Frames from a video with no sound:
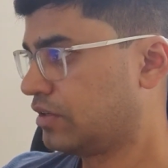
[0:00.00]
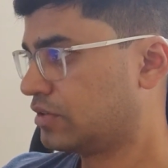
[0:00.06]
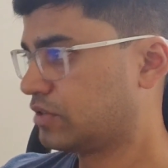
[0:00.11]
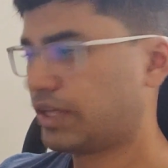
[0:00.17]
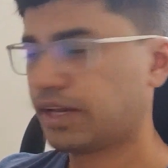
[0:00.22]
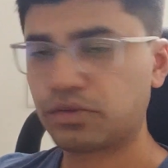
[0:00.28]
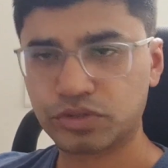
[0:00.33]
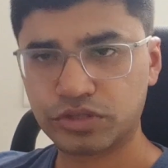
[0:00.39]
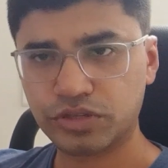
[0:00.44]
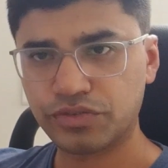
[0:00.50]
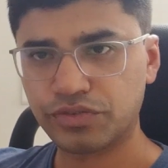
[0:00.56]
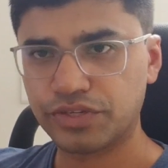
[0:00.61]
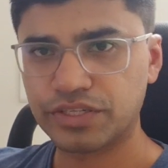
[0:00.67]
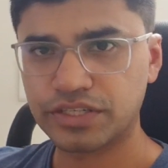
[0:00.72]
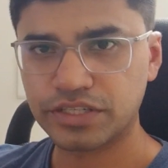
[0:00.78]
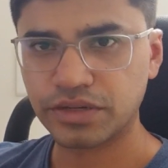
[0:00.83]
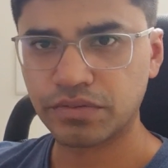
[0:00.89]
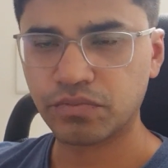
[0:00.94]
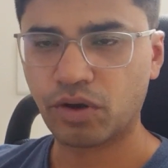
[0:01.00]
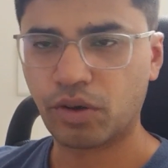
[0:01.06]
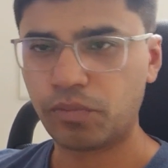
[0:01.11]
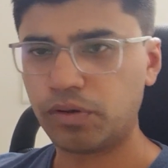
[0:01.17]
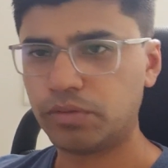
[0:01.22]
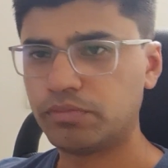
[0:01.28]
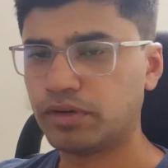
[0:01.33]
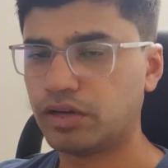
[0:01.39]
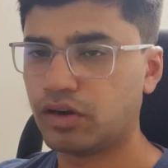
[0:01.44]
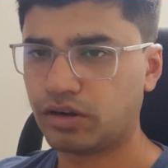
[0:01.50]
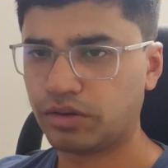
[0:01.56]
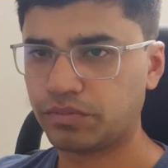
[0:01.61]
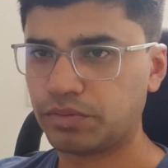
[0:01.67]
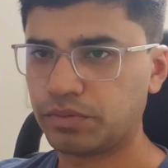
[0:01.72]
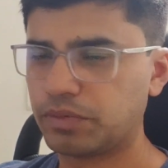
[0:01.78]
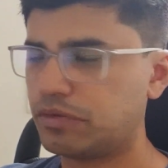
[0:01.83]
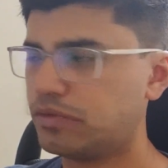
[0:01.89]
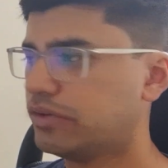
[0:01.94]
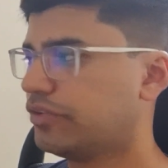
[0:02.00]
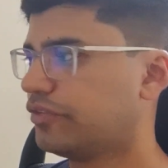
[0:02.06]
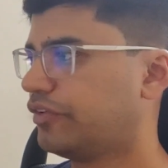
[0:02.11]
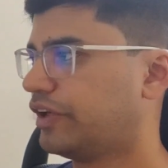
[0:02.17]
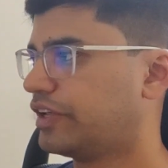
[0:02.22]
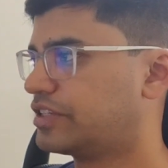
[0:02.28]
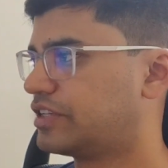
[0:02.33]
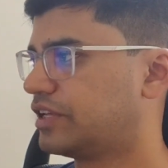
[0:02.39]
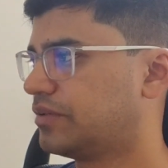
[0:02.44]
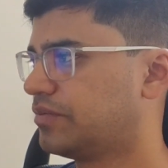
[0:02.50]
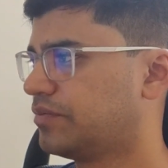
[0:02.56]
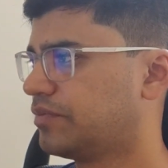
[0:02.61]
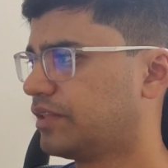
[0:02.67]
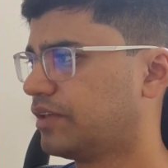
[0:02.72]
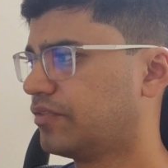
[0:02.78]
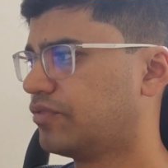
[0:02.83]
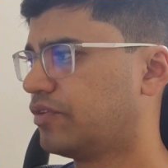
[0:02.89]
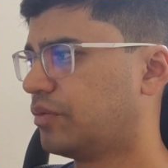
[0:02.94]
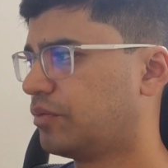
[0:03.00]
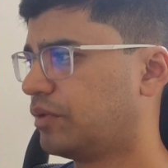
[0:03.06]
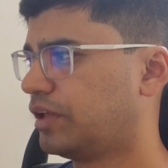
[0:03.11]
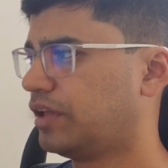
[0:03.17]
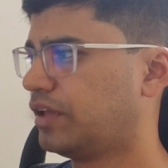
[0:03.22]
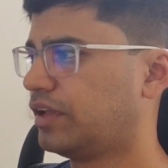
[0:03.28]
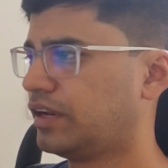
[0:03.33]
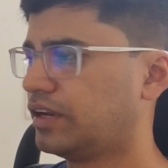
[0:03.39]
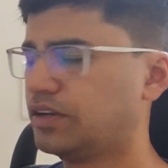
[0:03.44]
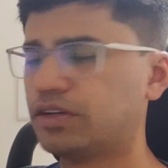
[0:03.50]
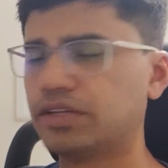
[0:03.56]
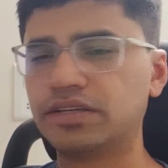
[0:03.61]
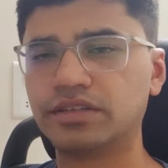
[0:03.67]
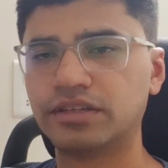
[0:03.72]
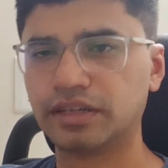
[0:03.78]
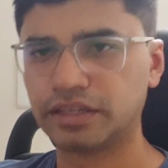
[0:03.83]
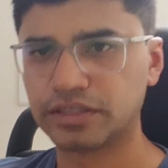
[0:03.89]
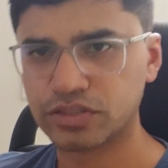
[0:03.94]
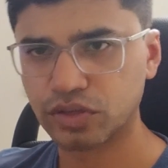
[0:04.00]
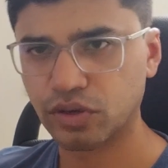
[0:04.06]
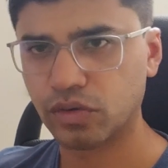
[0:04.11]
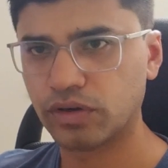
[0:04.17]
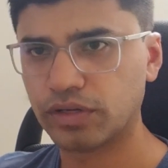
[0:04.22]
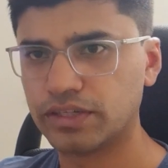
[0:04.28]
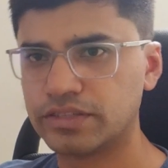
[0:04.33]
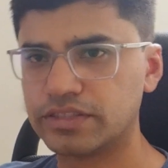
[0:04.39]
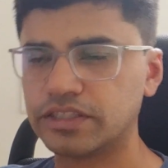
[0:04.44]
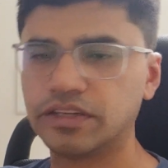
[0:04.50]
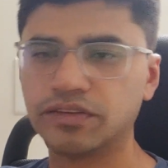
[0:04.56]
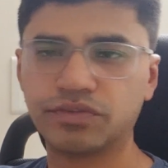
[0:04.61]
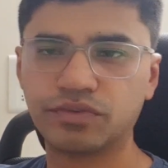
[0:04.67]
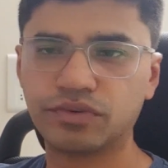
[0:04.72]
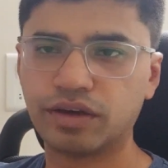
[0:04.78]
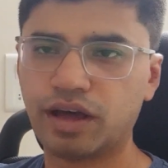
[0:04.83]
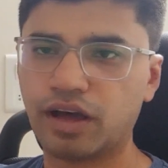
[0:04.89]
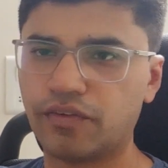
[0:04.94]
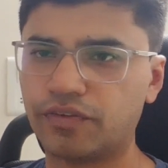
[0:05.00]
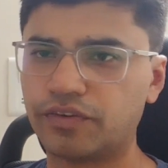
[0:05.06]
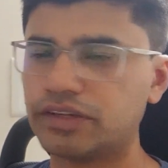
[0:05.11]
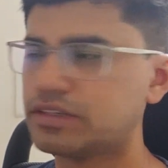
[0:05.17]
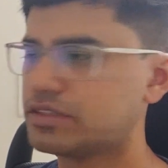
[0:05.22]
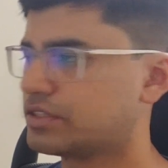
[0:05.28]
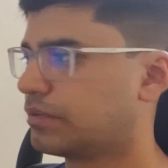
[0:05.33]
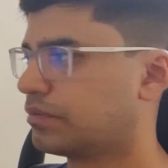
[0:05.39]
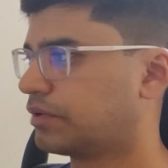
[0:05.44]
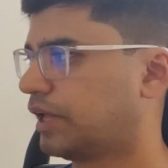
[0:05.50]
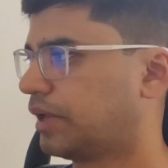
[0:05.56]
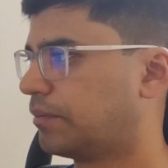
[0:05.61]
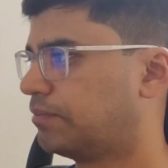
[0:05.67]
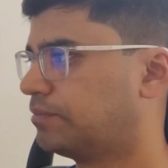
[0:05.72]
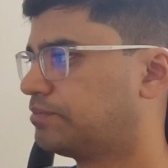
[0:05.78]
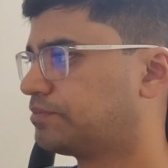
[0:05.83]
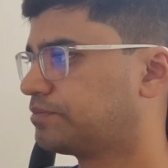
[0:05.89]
So that was the first problem a lot of people were facing. For me, it resolved itself after some time.